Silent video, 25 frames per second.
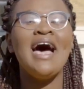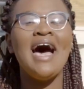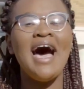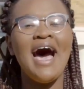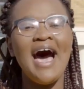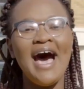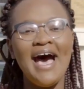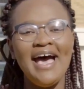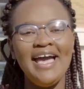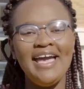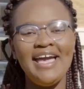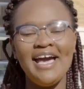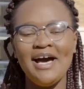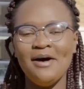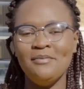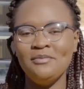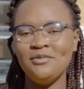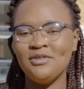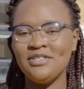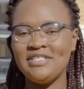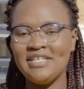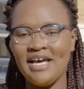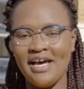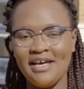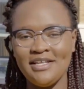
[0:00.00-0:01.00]
Hi, I'm
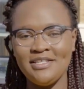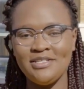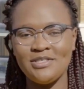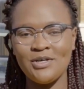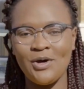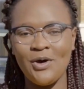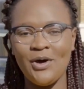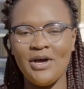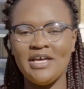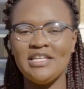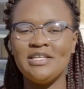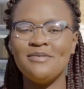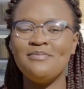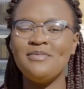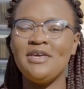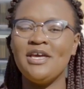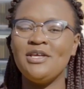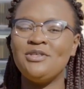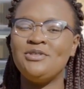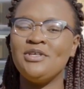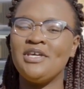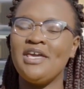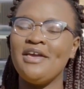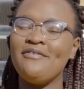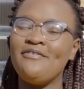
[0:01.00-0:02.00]
Natando and I'm here
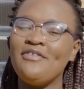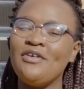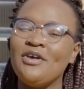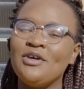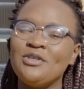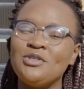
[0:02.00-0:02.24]
to give you